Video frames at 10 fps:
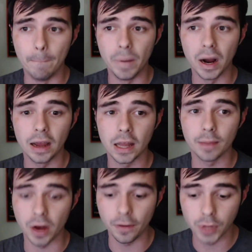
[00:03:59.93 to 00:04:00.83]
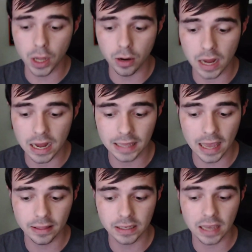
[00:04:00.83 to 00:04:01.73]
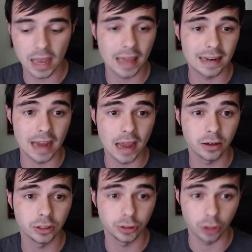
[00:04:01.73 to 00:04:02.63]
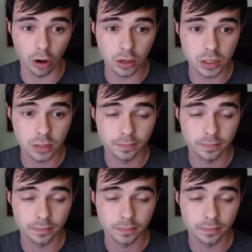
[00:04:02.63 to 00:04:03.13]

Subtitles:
But at Buffalo, this guy had 900 yards.